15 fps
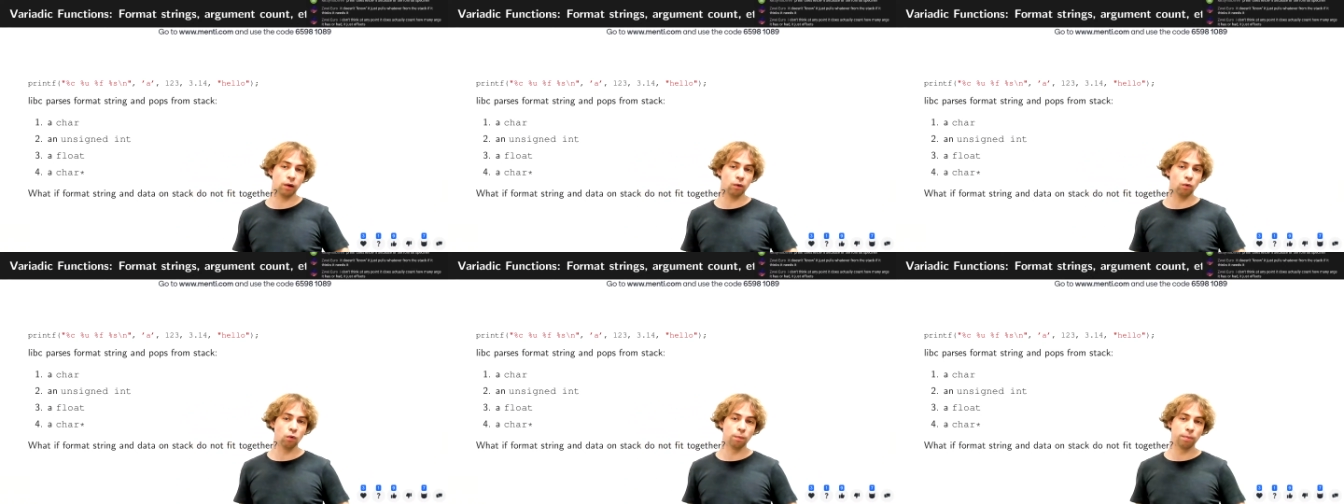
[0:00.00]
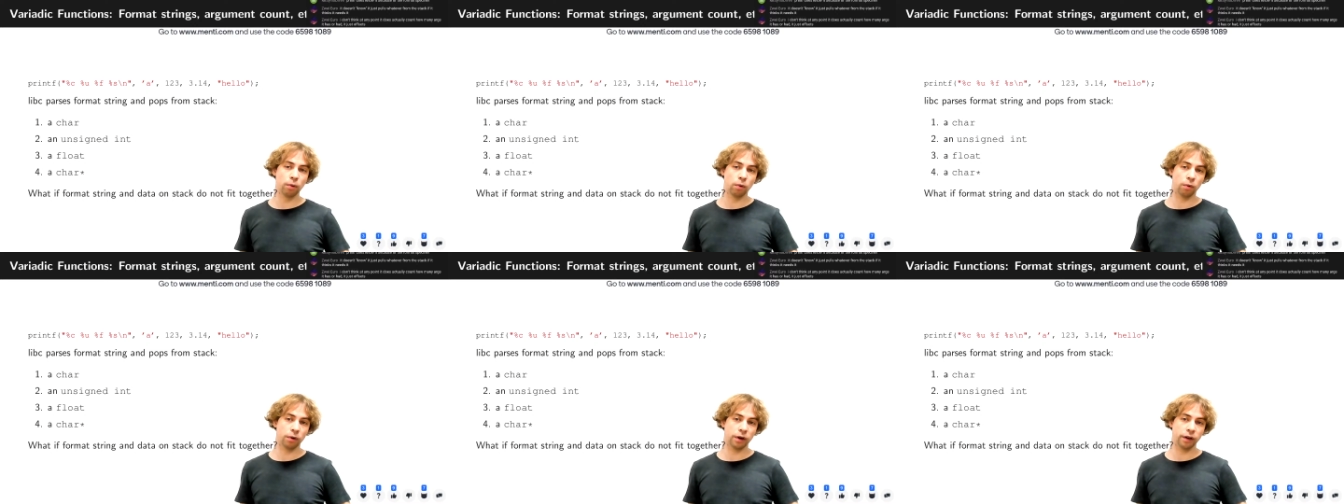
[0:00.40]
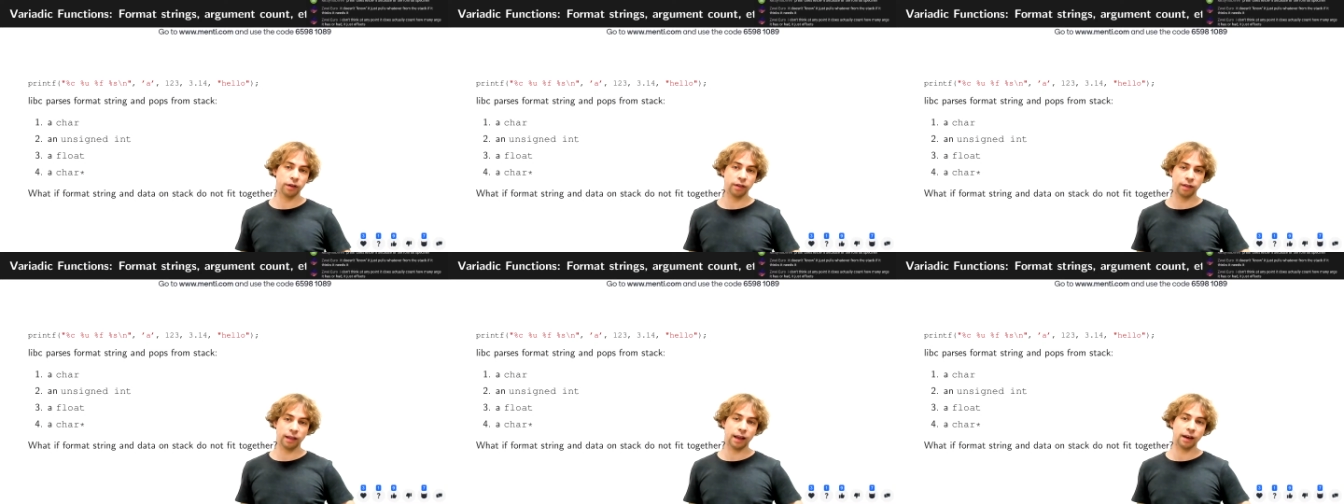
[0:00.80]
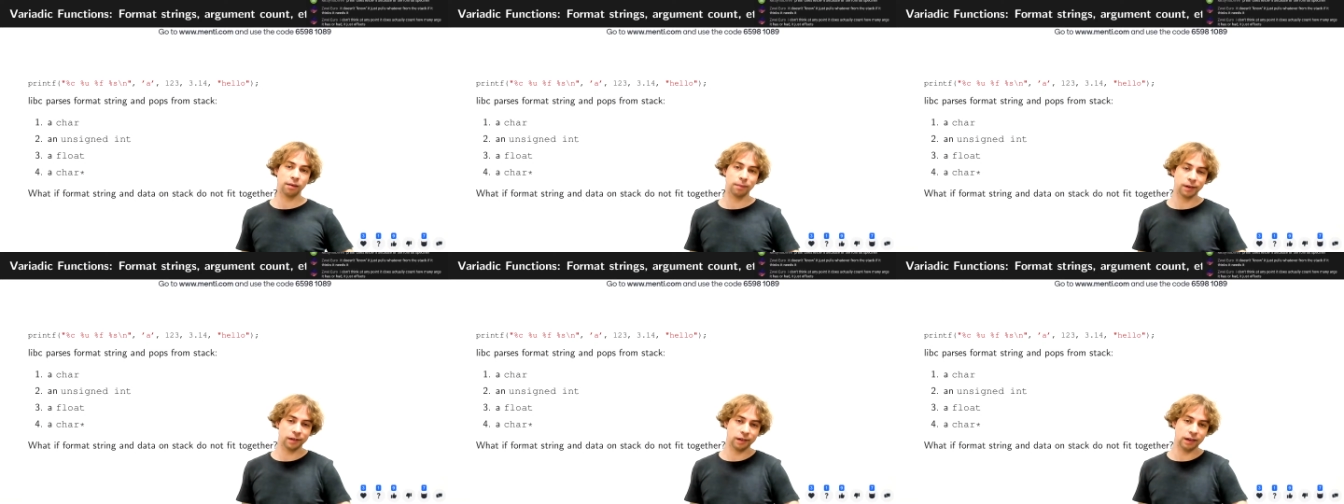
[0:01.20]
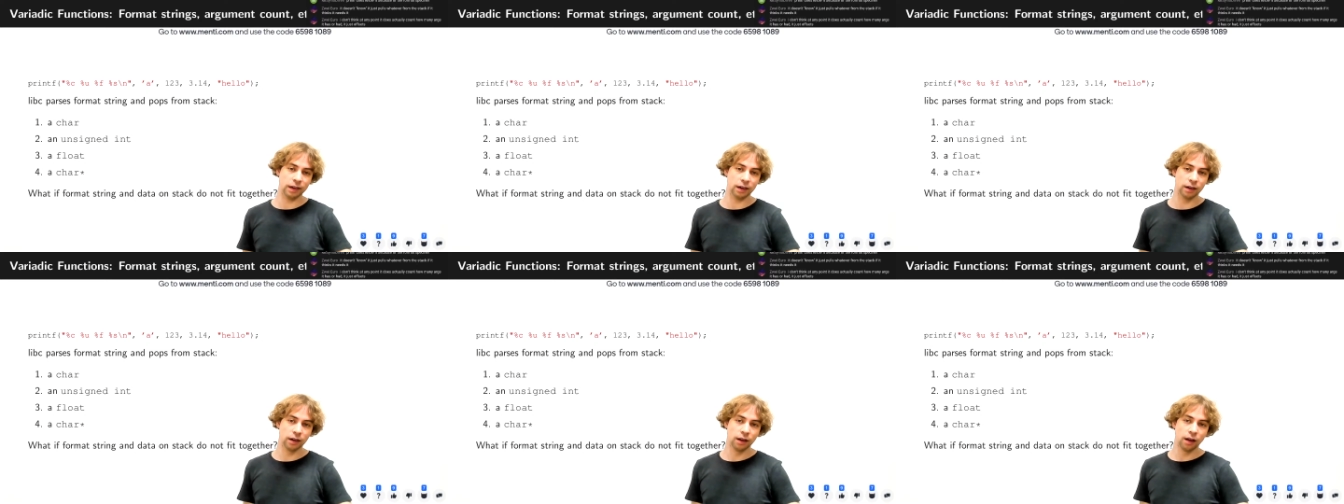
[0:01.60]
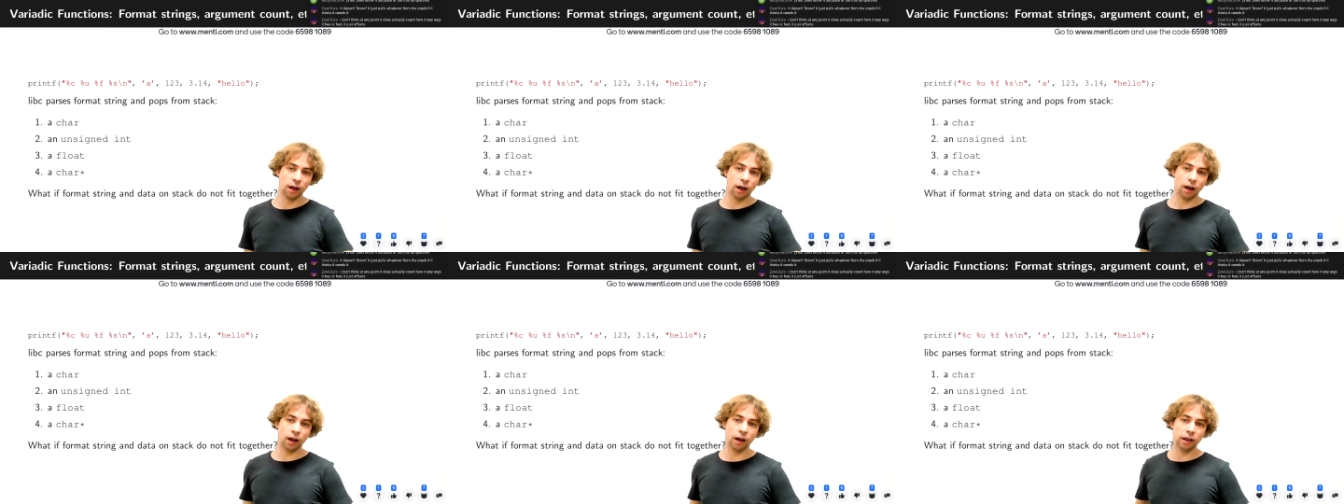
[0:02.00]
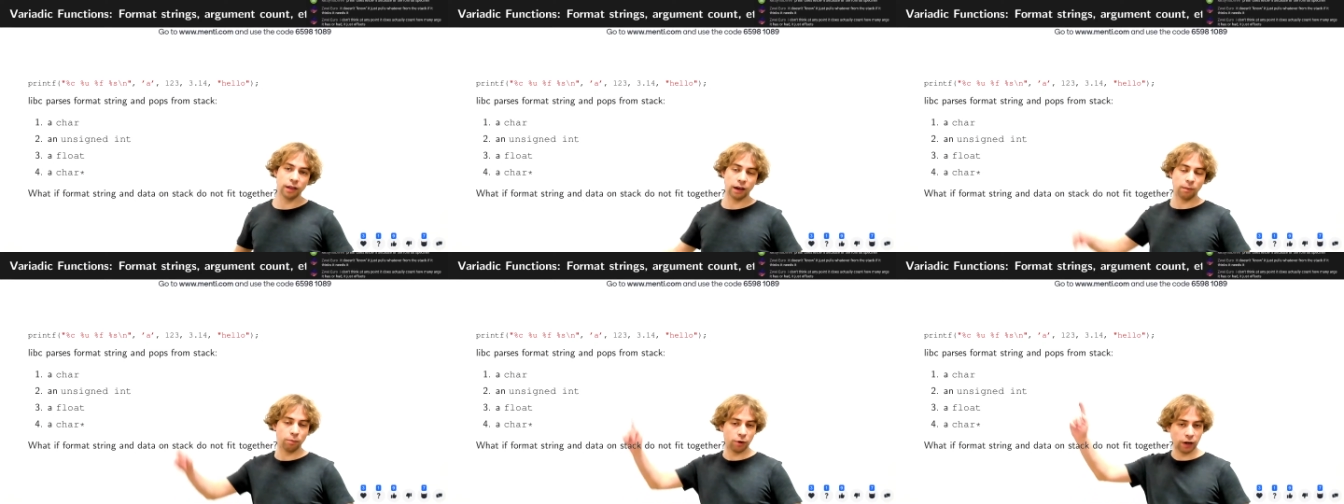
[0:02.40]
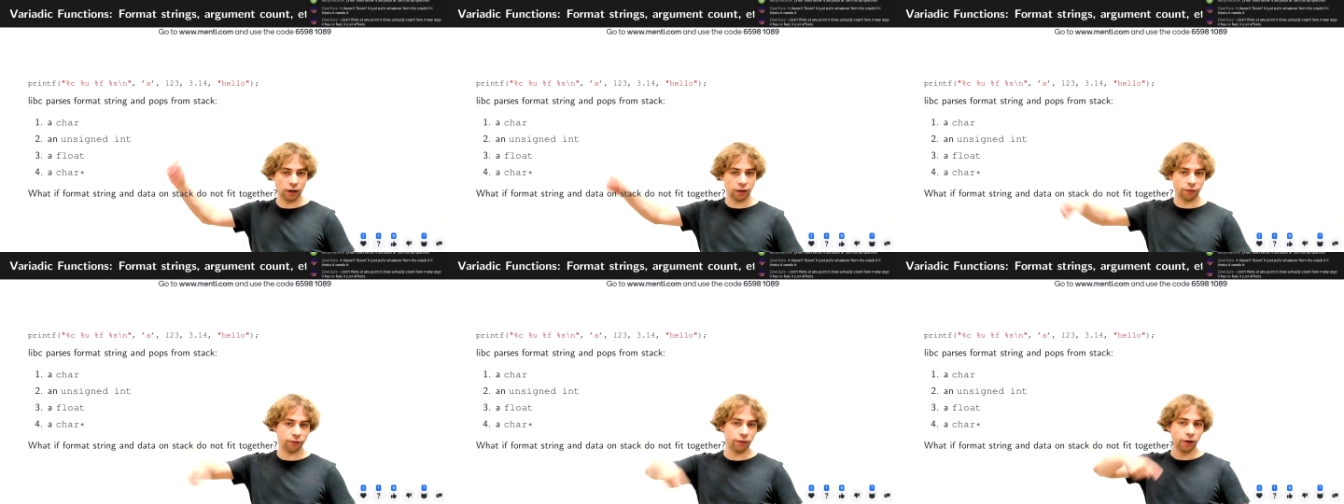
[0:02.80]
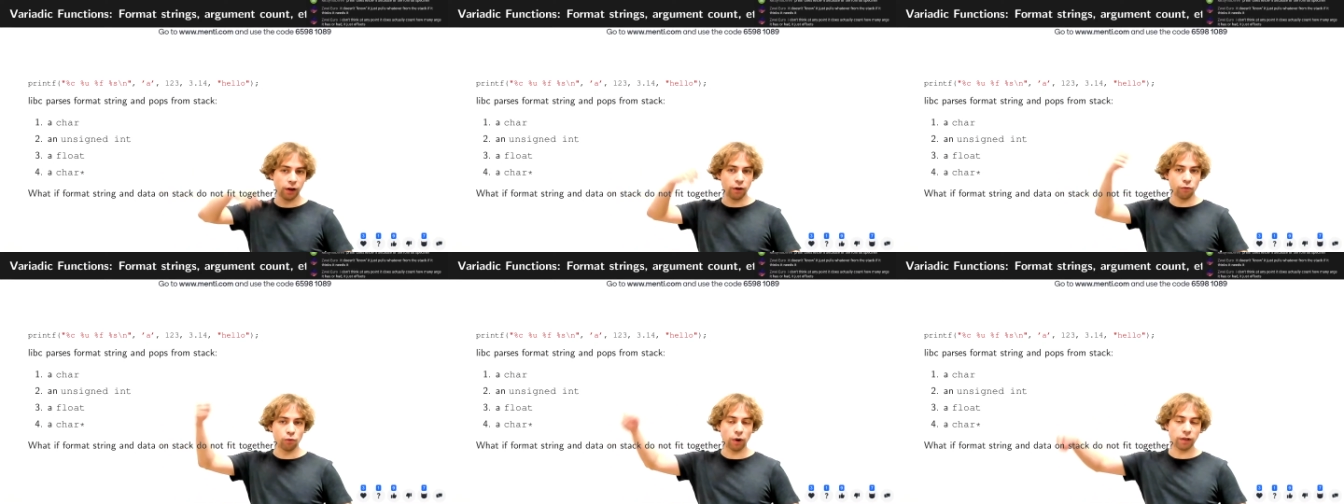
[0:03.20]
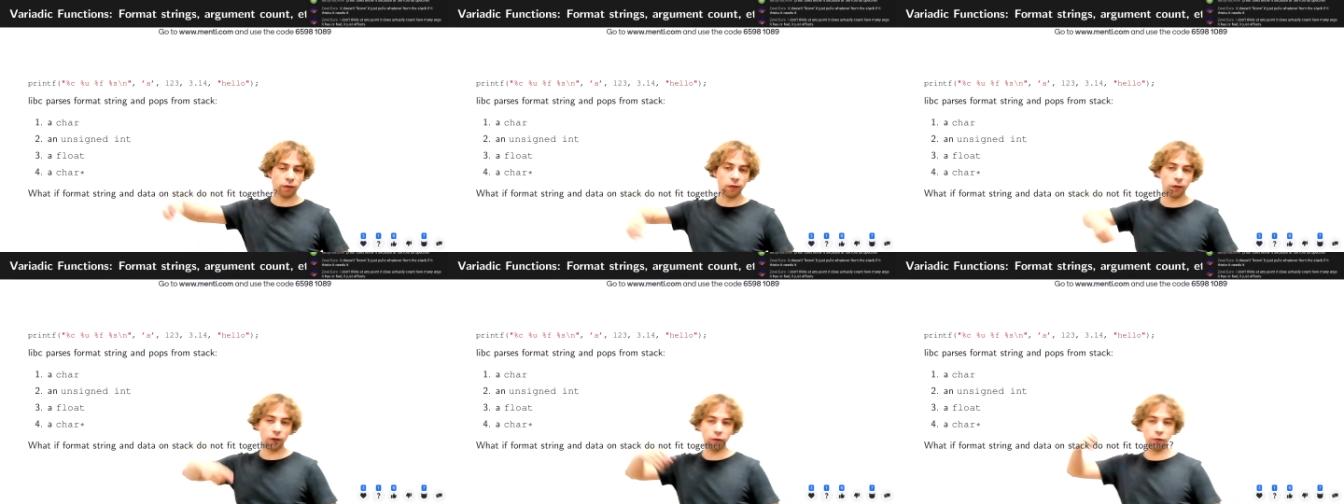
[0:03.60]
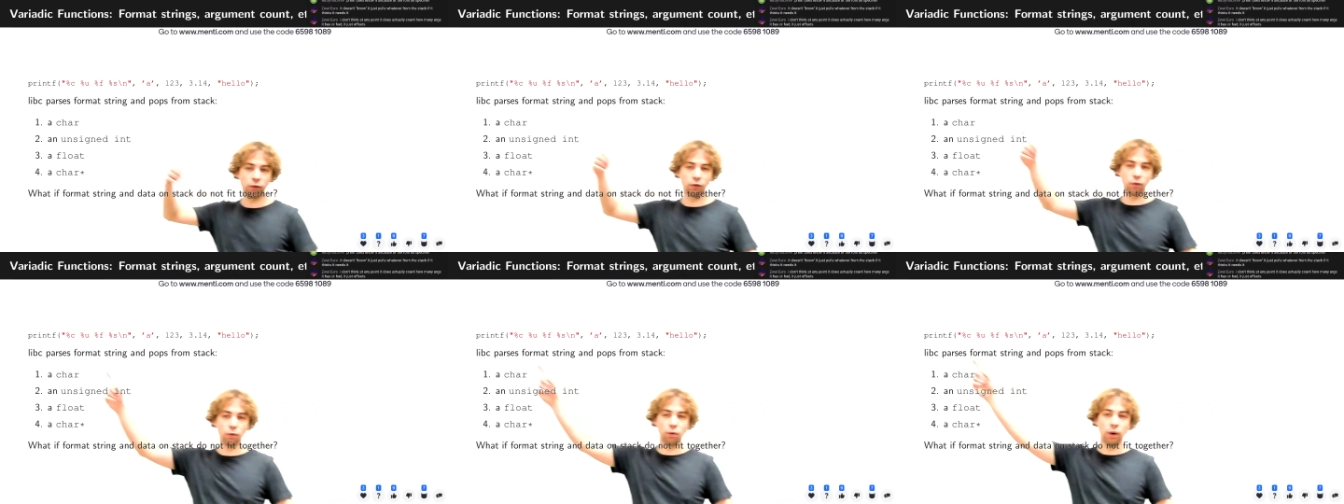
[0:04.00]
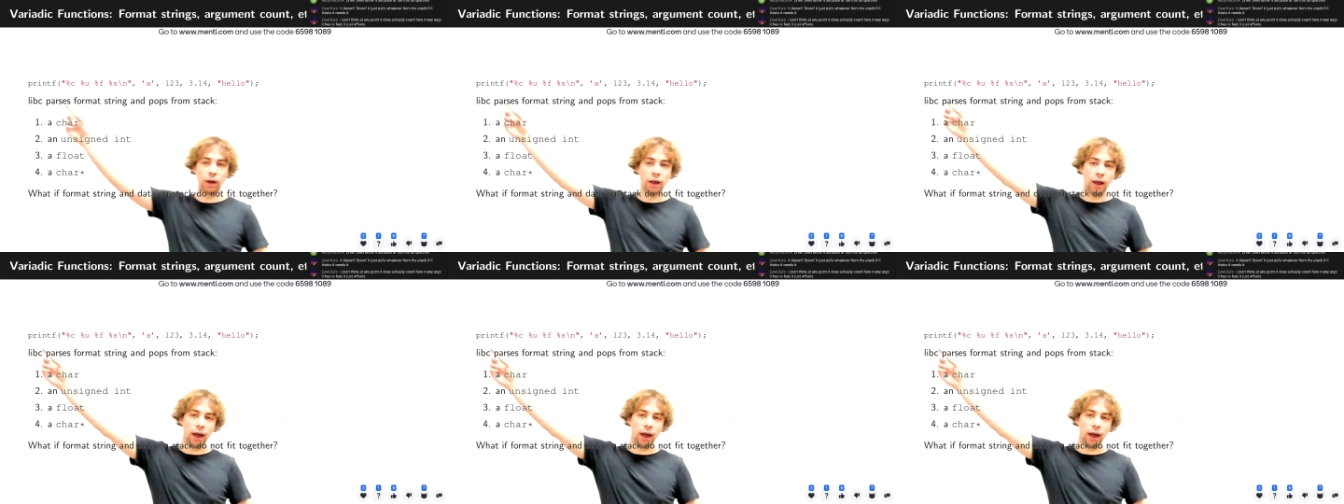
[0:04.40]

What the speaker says: loop or a state machine that printf runs through,